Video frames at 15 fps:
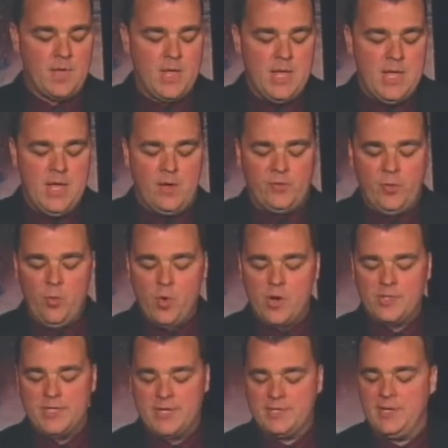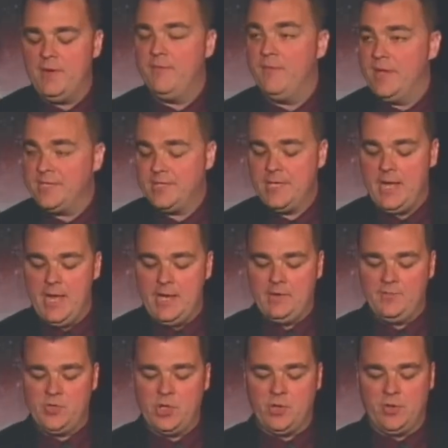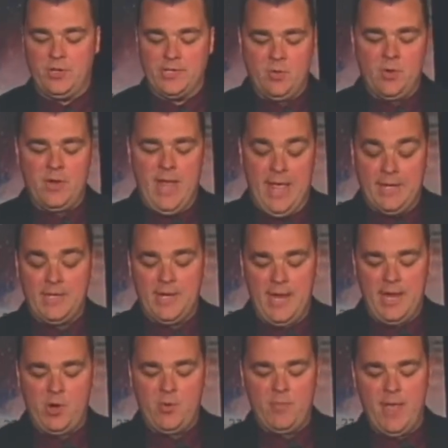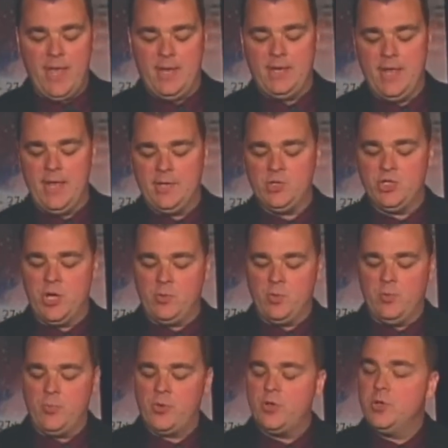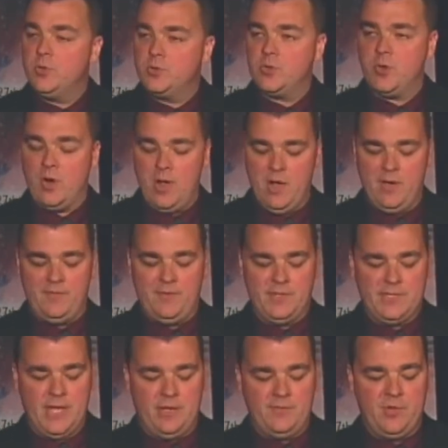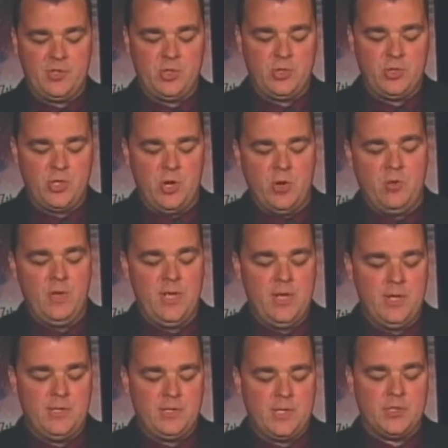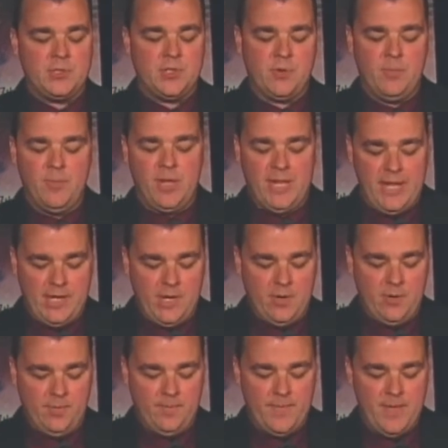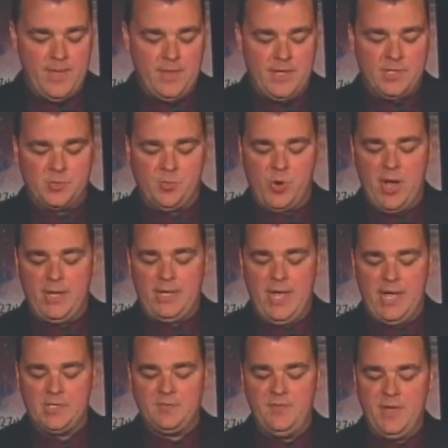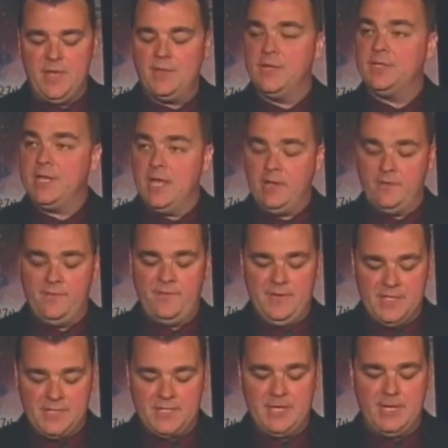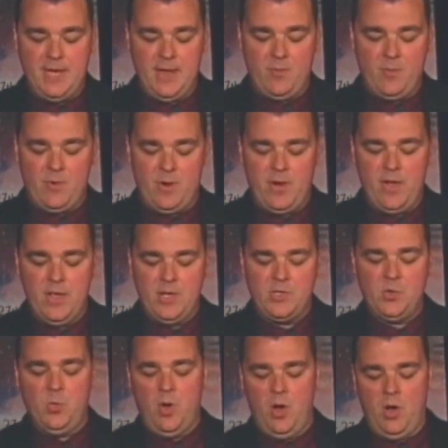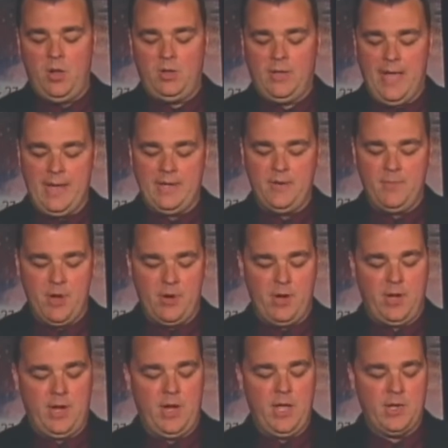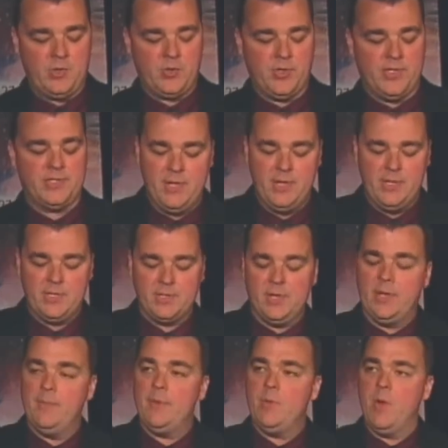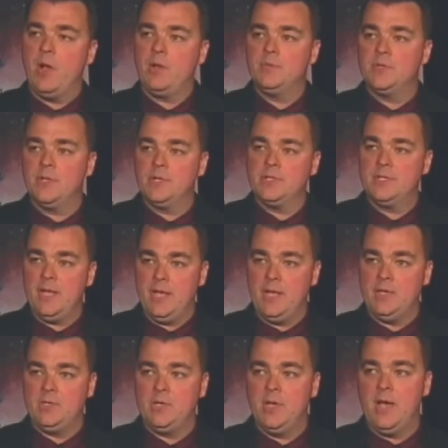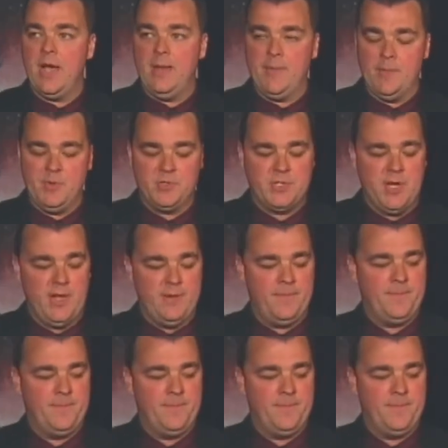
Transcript: He also works as an investigative journalist and an anchorman and general producer of the television show Tercer Milenio that is broadcast via the Televisa network to all Latin American countries. So let me welcome to the stage Jaime Maussan.